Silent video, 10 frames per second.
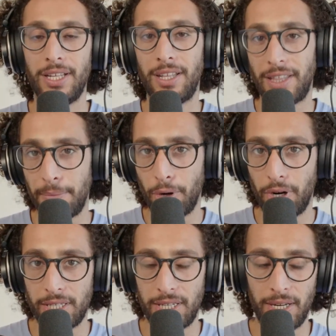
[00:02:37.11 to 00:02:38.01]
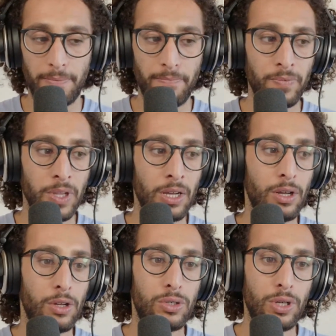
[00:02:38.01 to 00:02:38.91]
that they put us in?
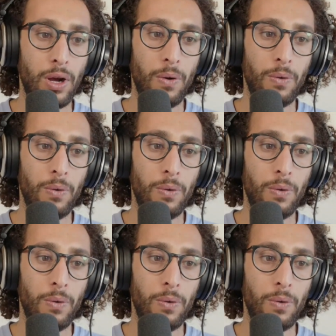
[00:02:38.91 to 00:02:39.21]
Mm -hmm. So